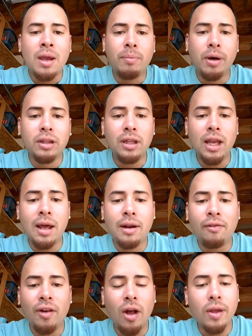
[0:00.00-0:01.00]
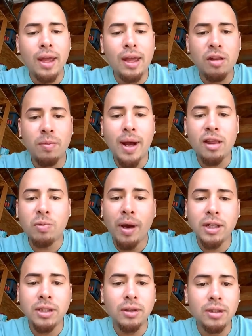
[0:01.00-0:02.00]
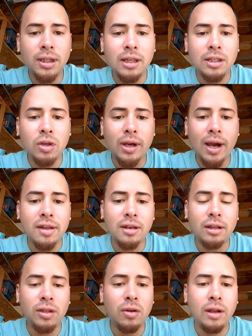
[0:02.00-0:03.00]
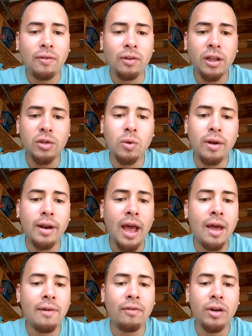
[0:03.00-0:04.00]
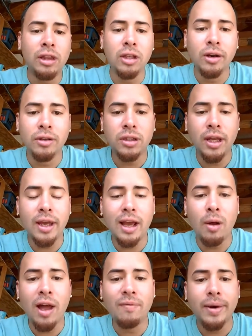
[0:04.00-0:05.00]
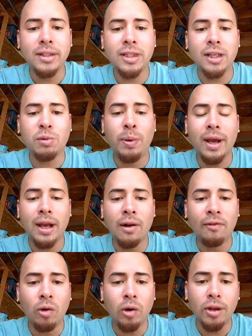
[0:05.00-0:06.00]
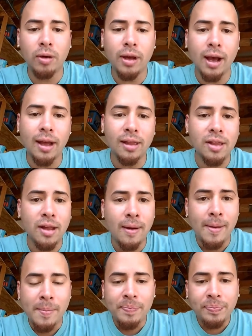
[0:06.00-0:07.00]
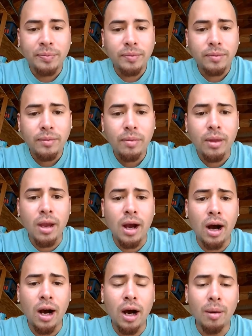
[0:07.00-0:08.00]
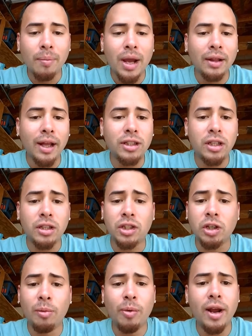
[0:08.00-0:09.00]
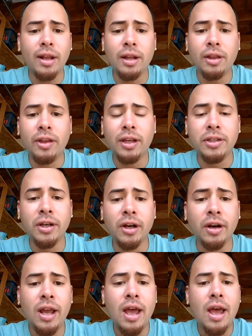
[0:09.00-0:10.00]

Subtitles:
but the NFL is my specialty, so you guys need to tune in for this one every Thursday. I'll have my six-pack out for you guys. And let's just jump right into things here.